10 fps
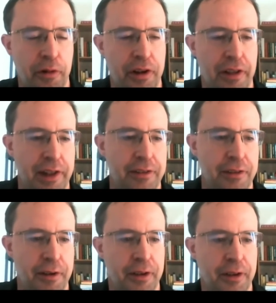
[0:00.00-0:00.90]
you know, that's
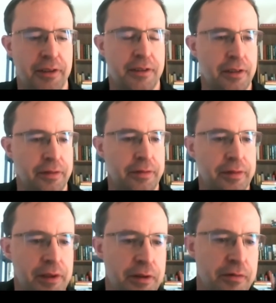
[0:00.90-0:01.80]
a
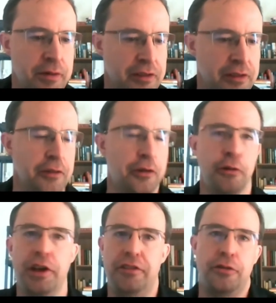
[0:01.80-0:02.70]
it's going to
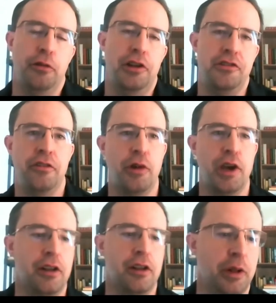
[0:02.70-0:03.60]
totally totally change the way
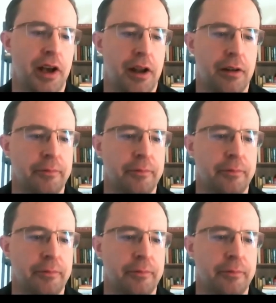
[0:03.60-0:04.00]
kids play it.